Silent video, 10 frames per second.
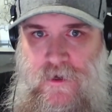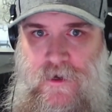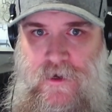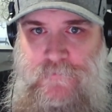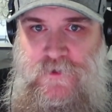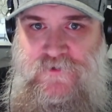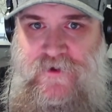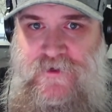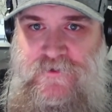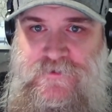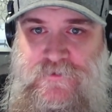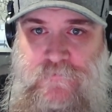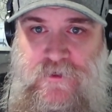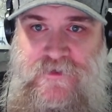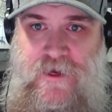Uh, I'm going to try to do this
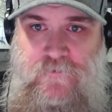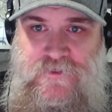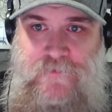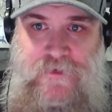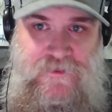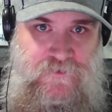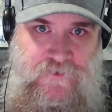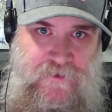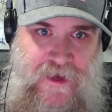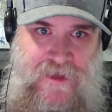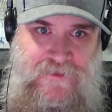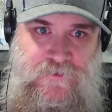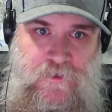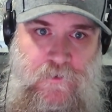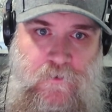in one take, which I'm not so good at,
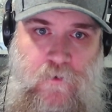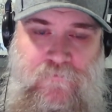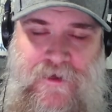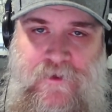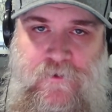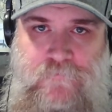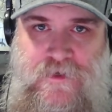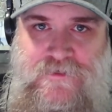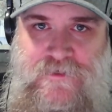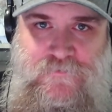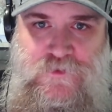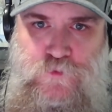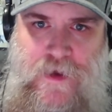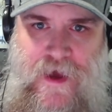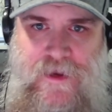so hopefully I don't mess it up
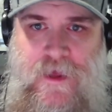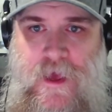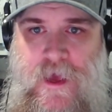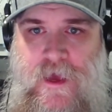too bad.